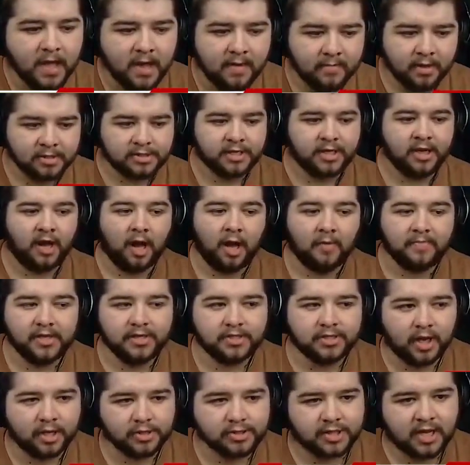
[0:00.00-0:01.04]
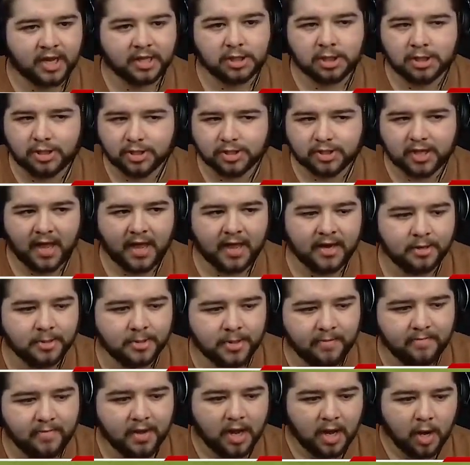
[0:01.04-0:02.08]
but Diaby does get just ahead of
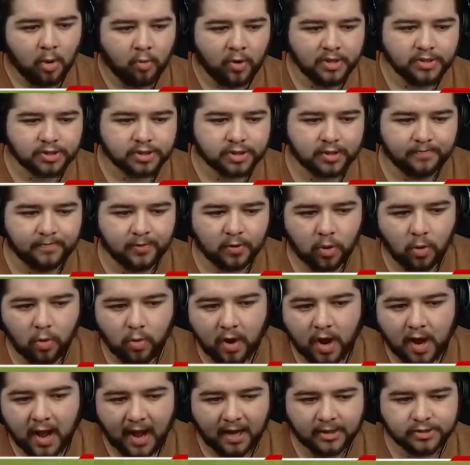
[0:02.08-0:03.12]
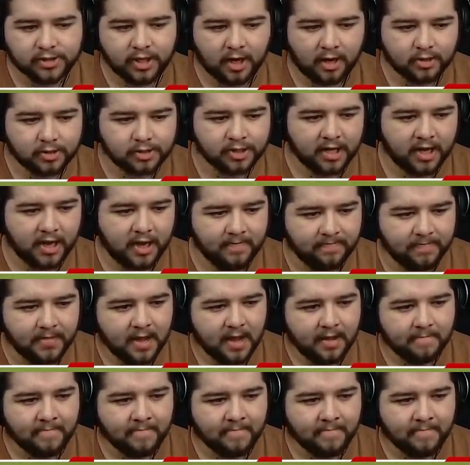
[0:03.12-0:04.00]
him, wins the ball, and tucks it in.